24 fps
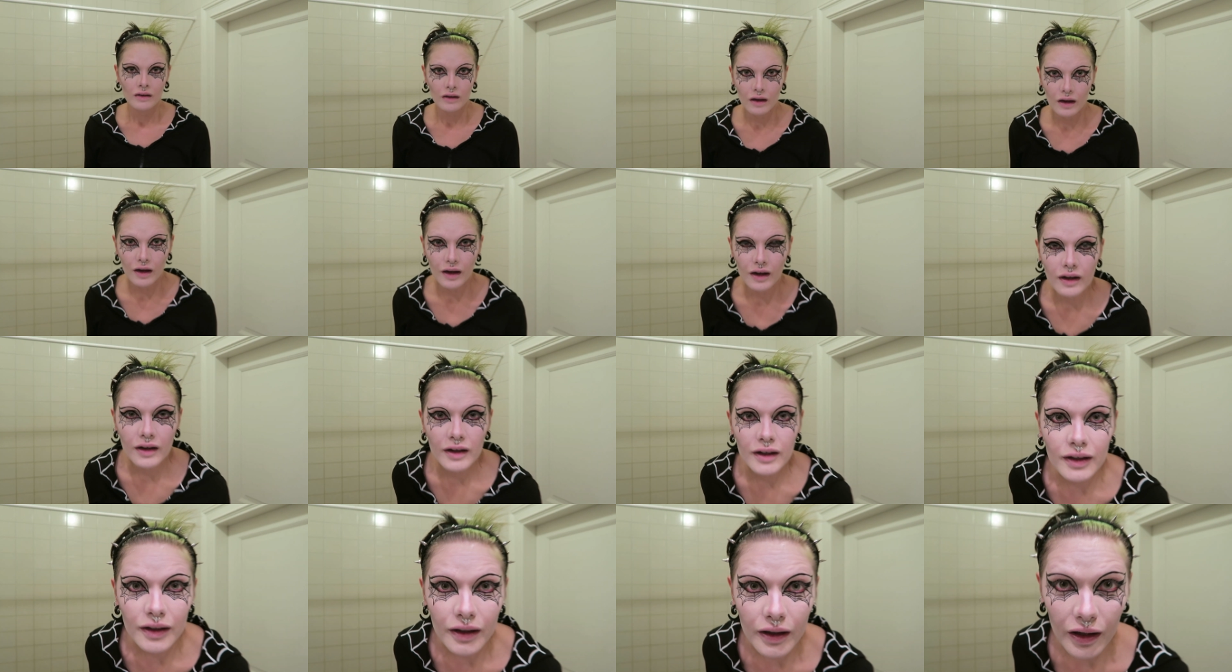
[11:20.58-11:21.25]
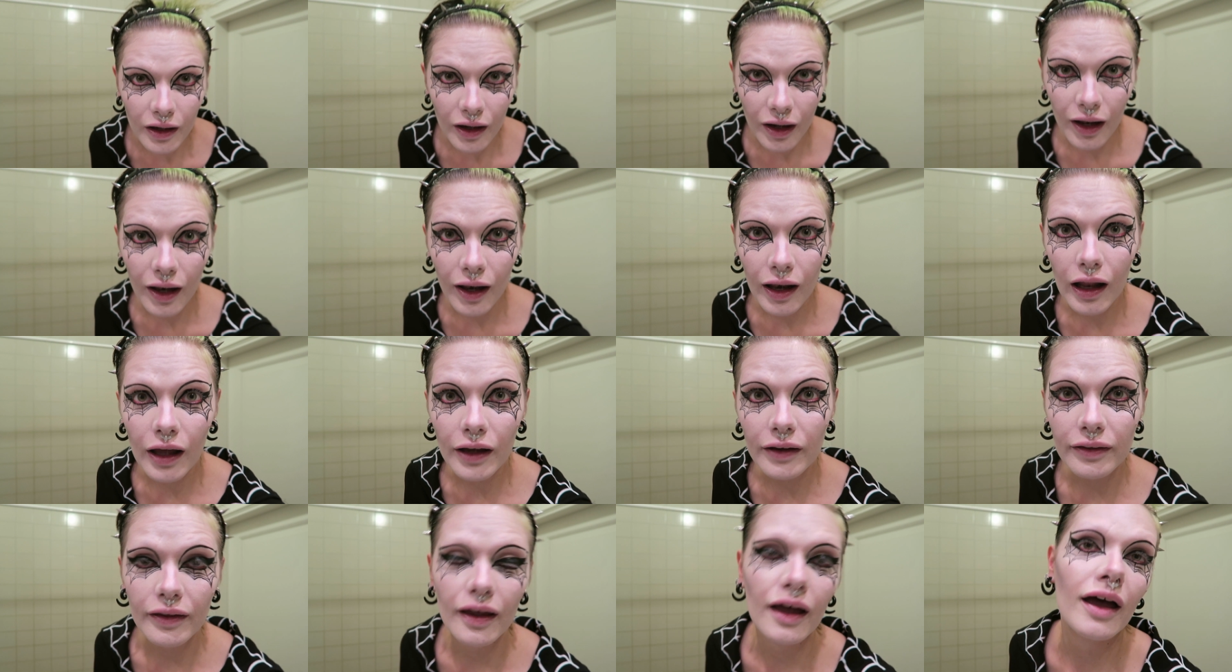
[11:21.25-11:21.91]
Ah,
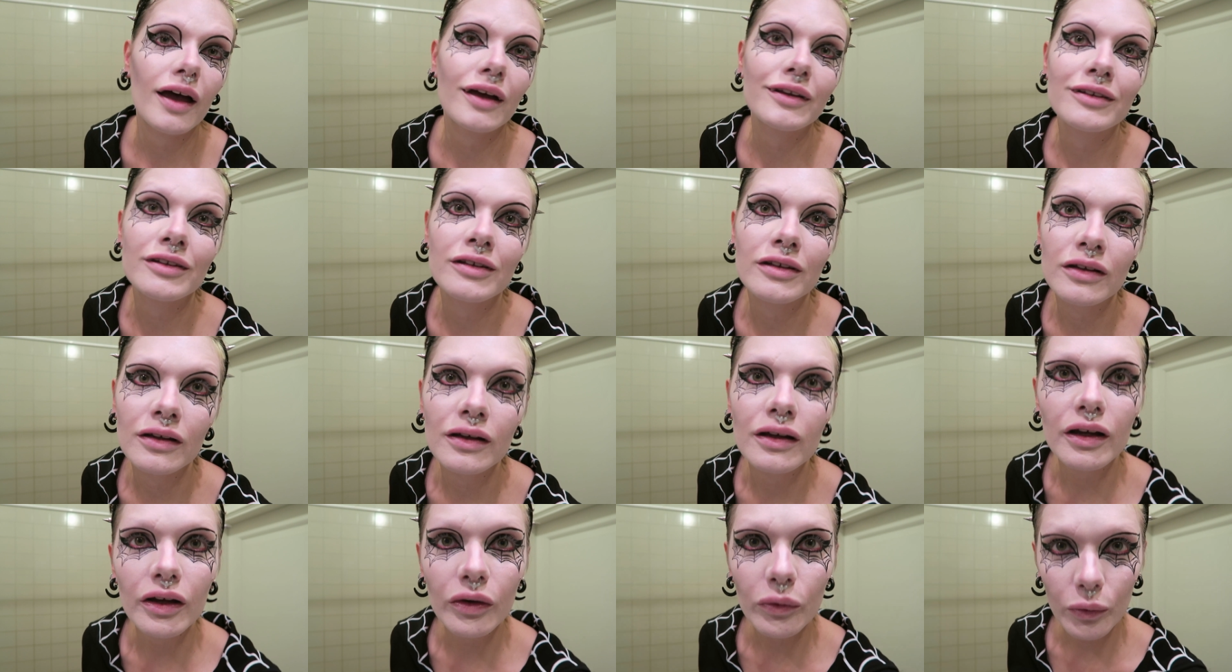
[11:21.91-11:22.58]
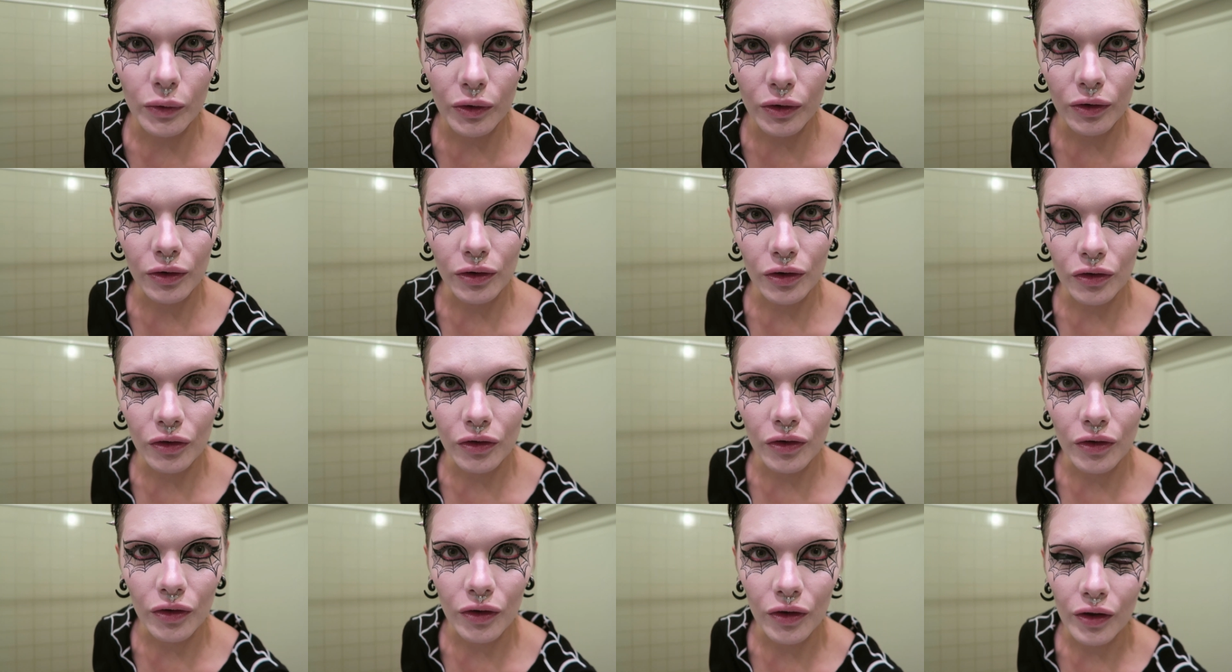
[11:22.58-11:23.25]
like that, it
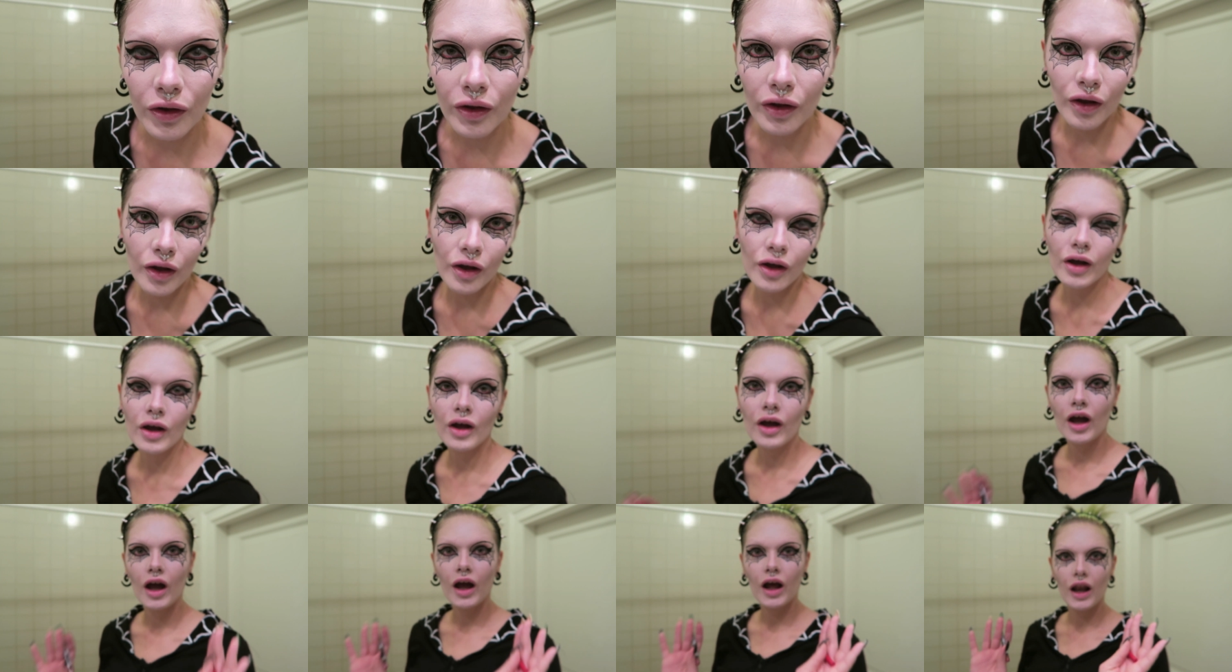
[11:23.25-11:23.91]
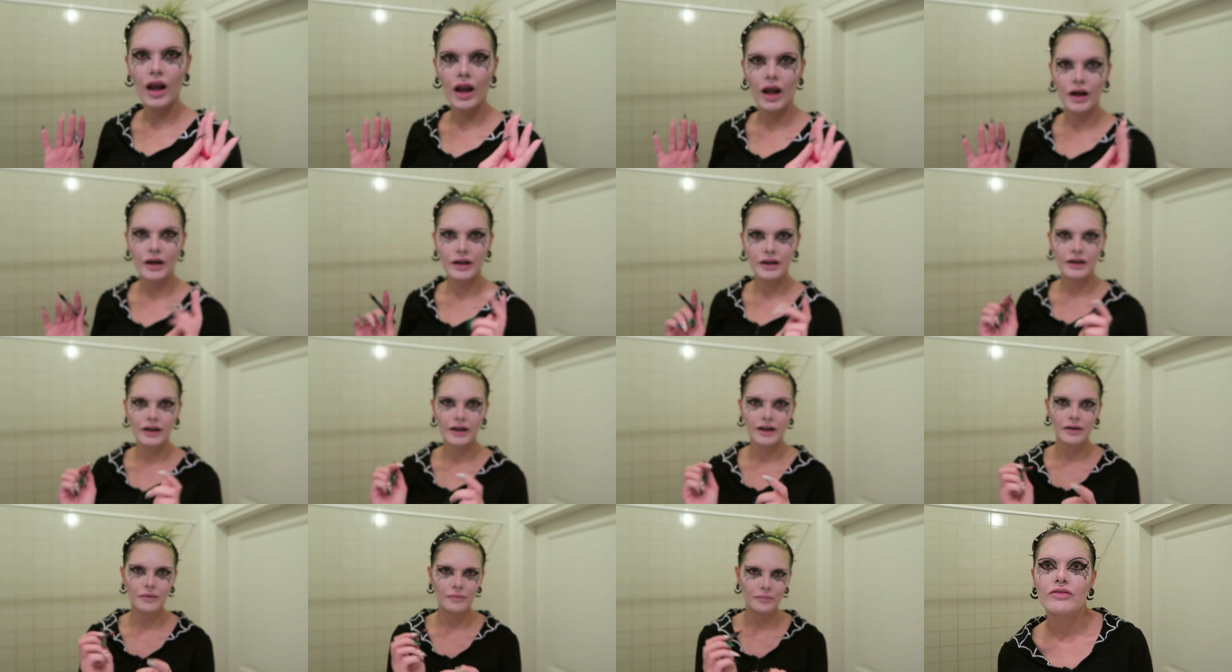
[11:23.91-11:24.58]
worked,
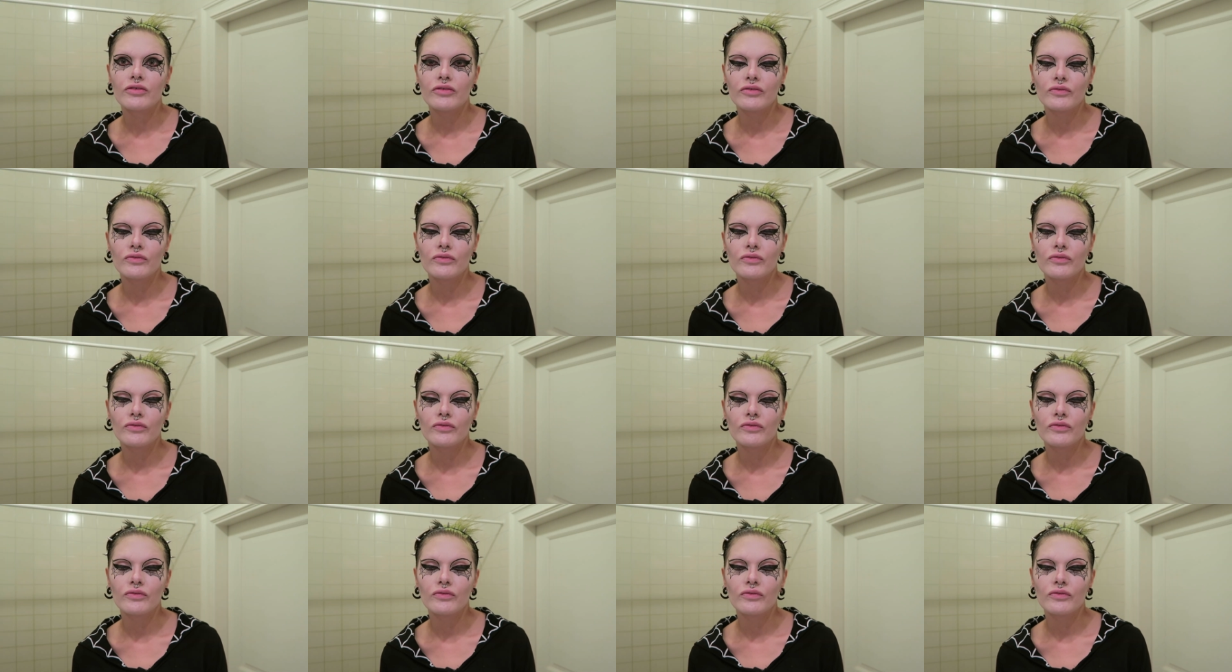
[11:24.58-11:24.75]
luckily.